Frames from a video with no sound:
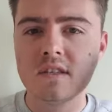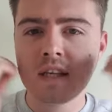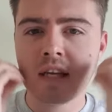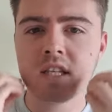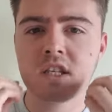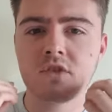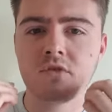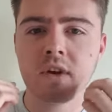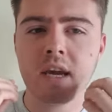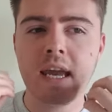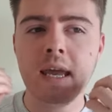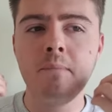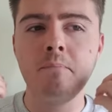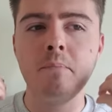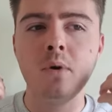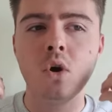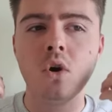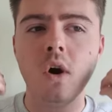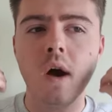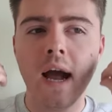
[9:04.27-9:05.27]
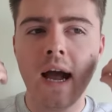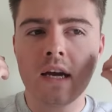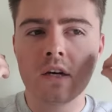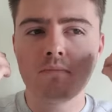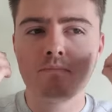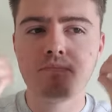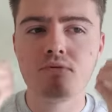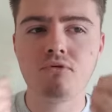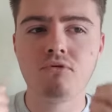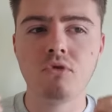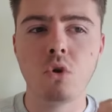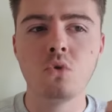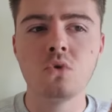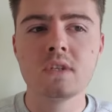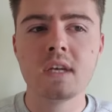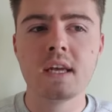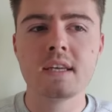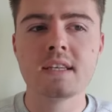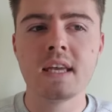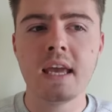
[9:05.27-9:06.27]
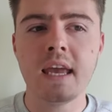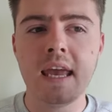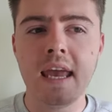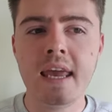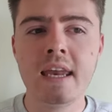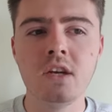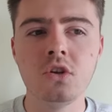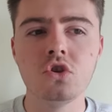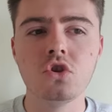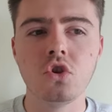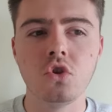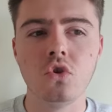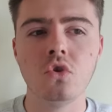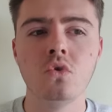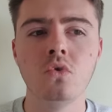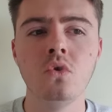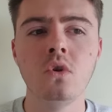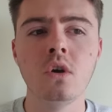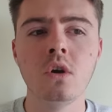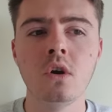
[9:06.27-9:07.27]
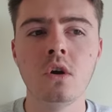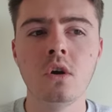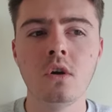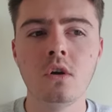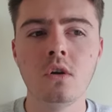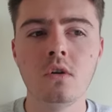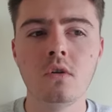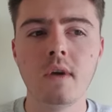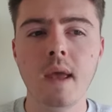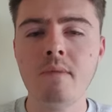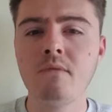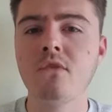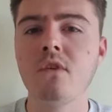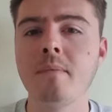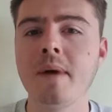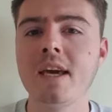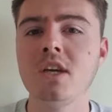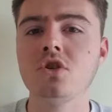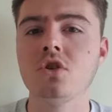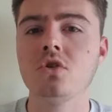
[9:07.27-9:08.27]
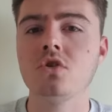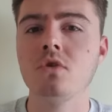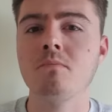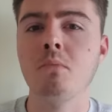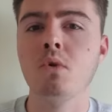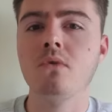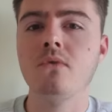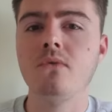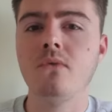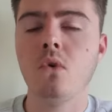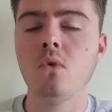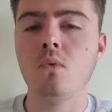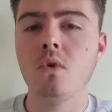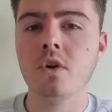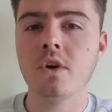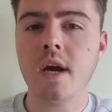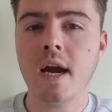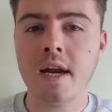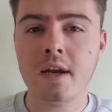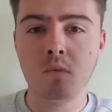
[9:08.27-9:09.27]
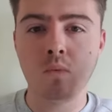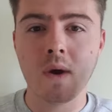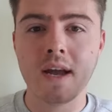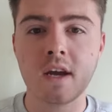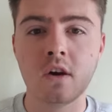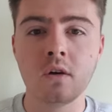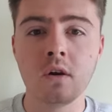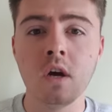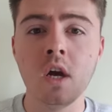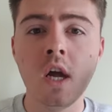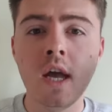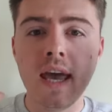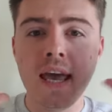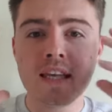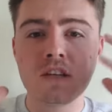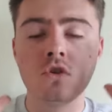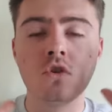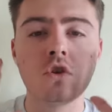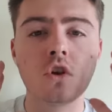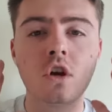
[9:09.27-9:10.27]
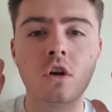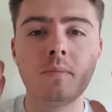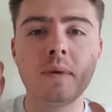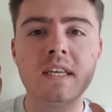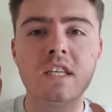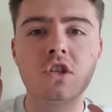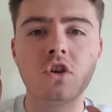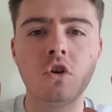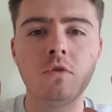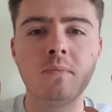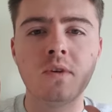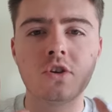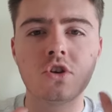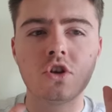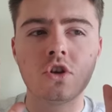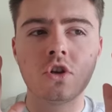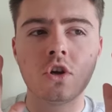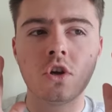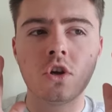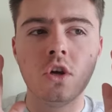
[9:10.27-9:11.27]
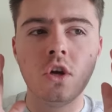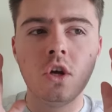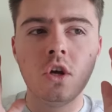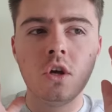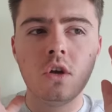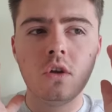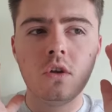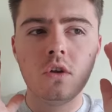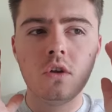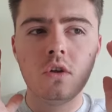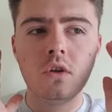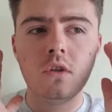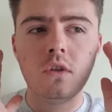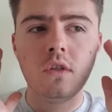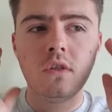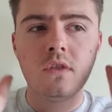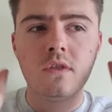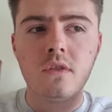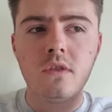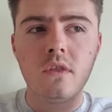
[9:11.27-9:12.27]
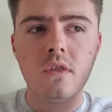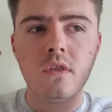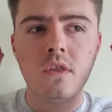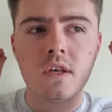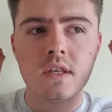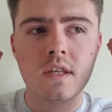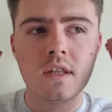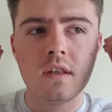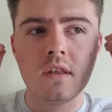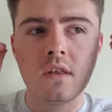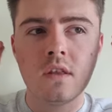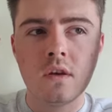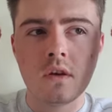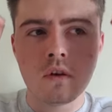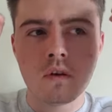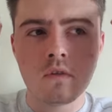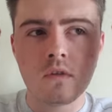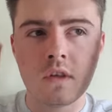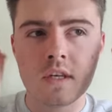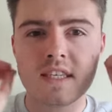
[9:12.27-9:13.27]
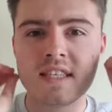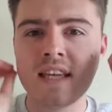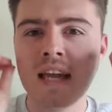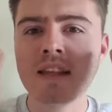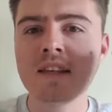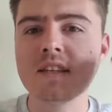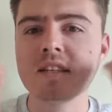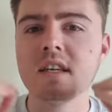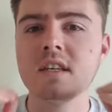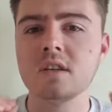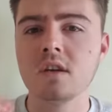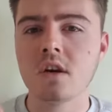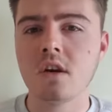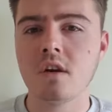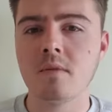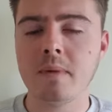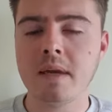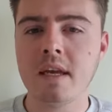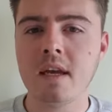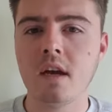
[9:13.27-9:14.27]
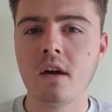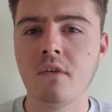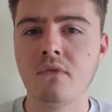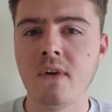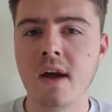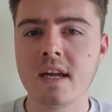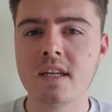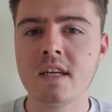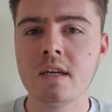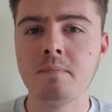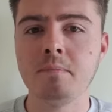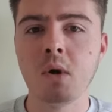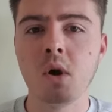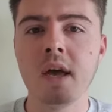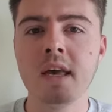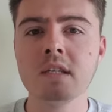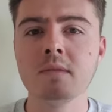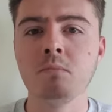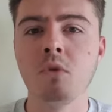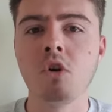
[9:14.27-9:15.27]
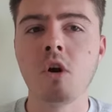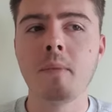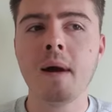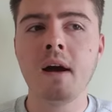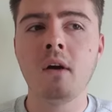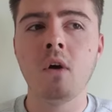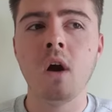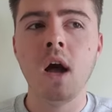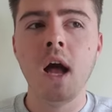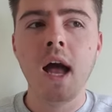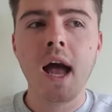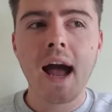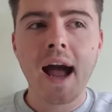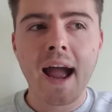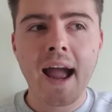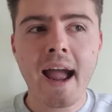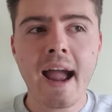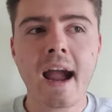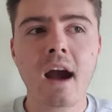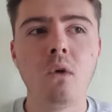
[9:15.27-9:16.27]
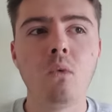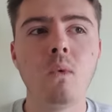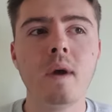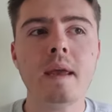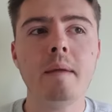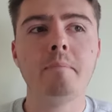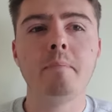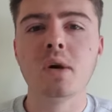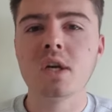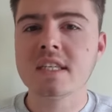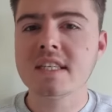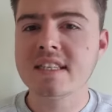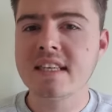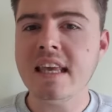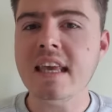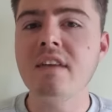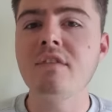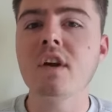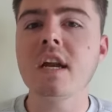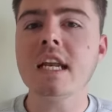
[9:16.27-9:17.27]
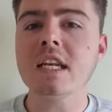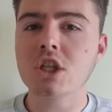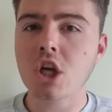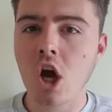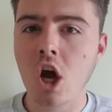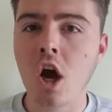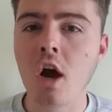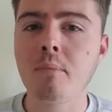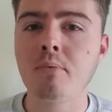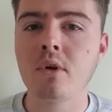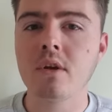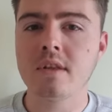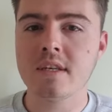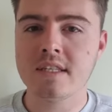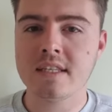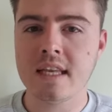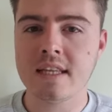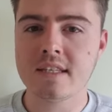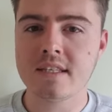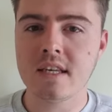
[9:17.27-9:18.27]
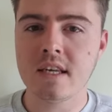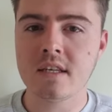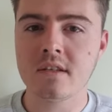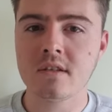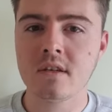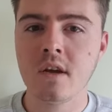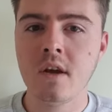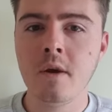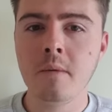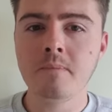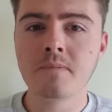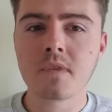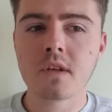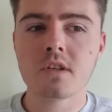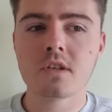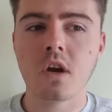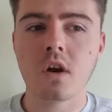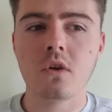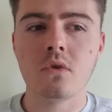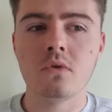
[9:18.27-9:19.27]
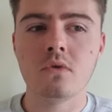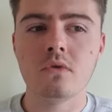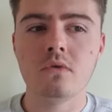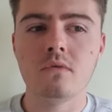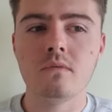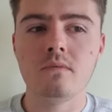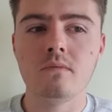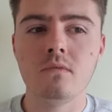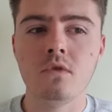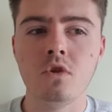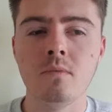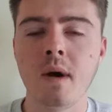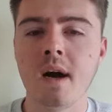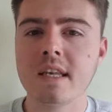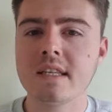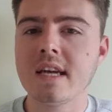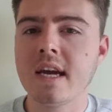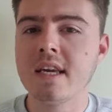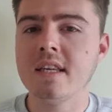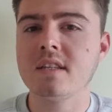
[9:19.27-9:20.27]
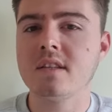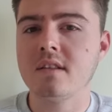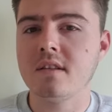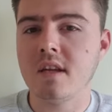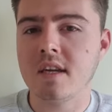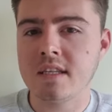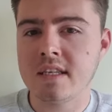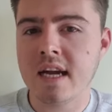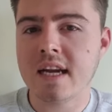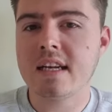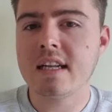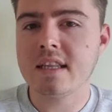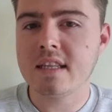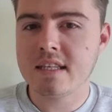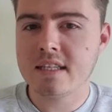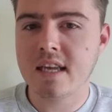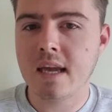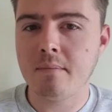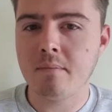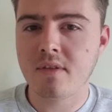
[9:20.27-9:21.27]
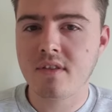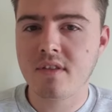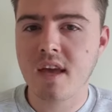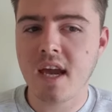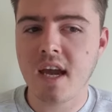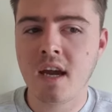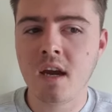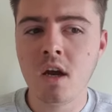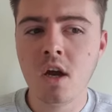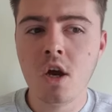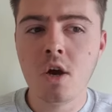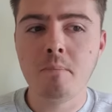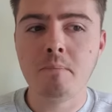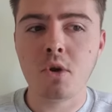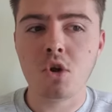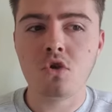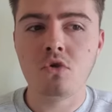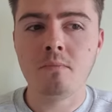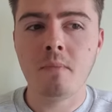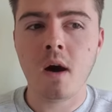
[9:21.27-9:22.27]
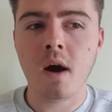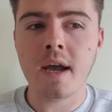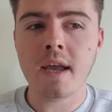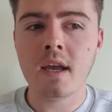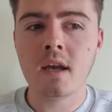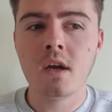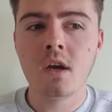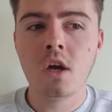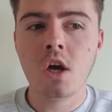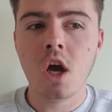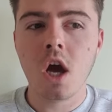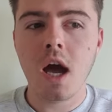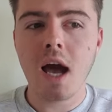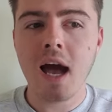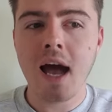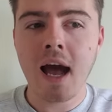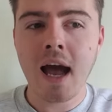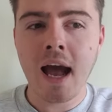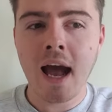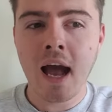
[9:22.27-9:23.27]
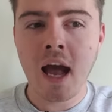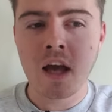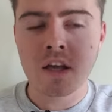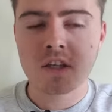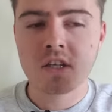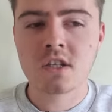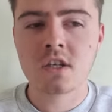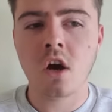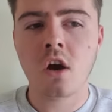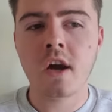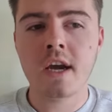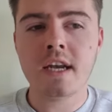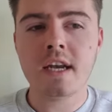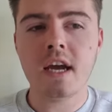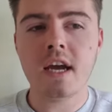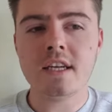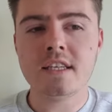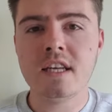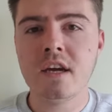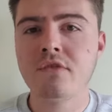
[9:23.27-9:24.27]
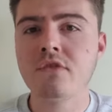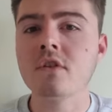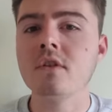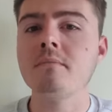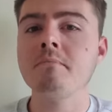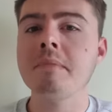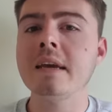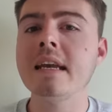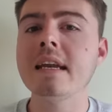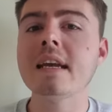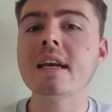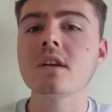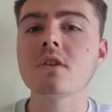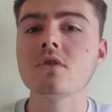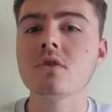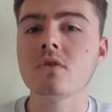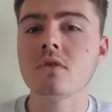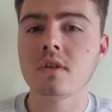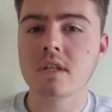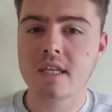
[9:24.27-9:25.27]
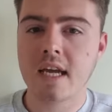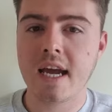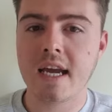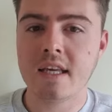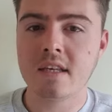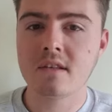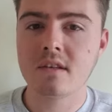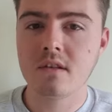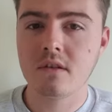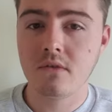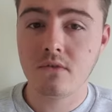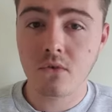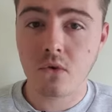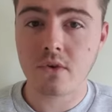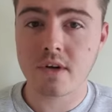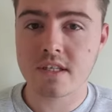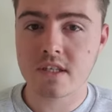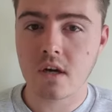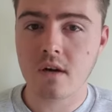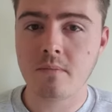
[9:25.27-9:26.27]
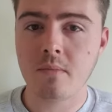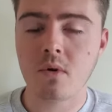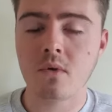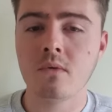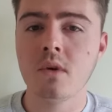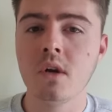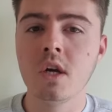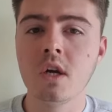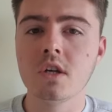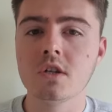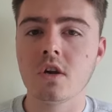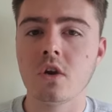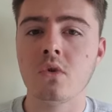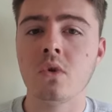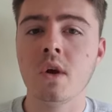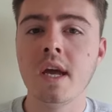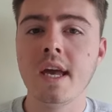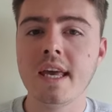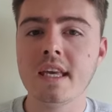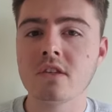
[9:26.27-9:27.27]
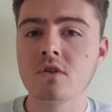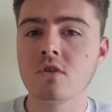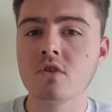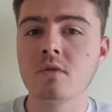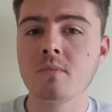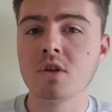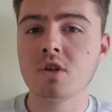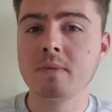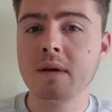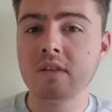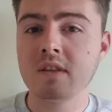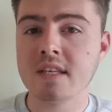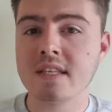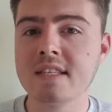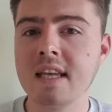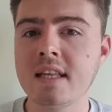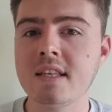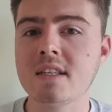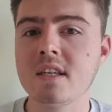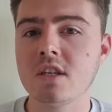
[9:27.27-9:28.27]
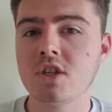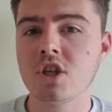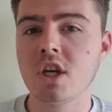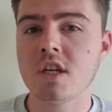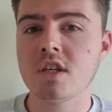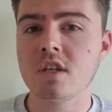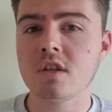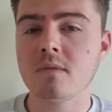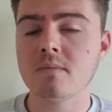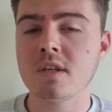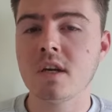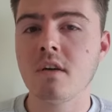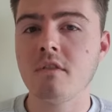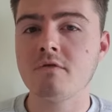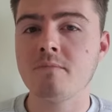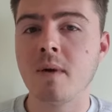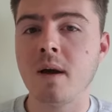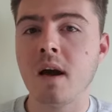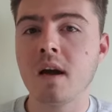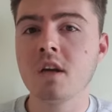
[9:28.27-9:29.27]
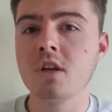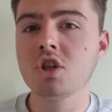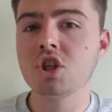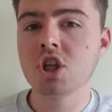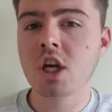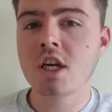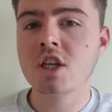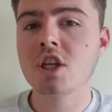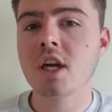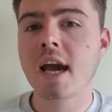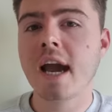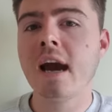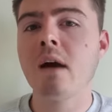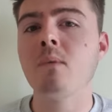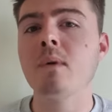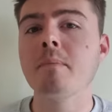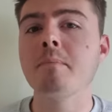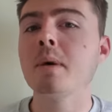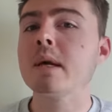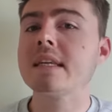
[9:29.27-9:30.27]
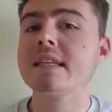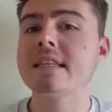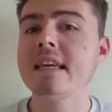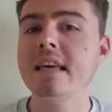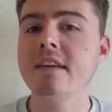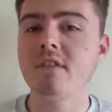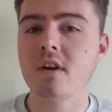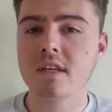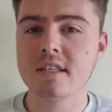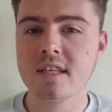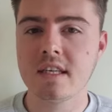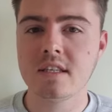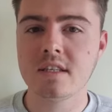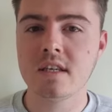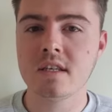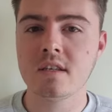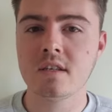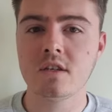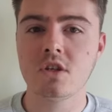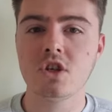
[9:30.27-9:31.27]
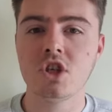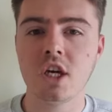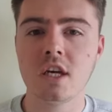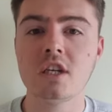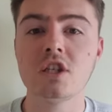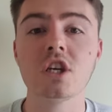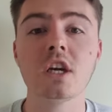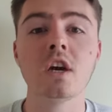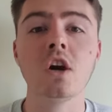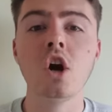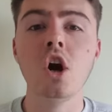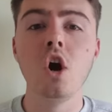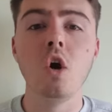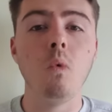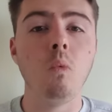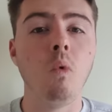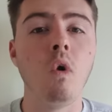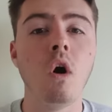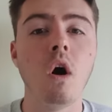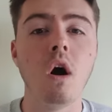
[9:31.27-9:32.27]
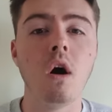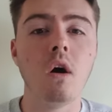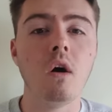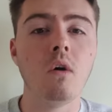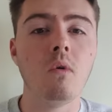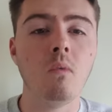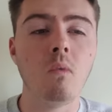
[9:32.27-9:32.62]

sensory input and process it into information to move forward. And it's not going to be so much that the senses are going to be affected, but it's more about how we perceive and interpret the senses. So you might taste exactly the same thing, but you might assign a different meaning to the taste, for example. So it's not so much about the senses changing themselves, but changing how we perceive our senses and changing what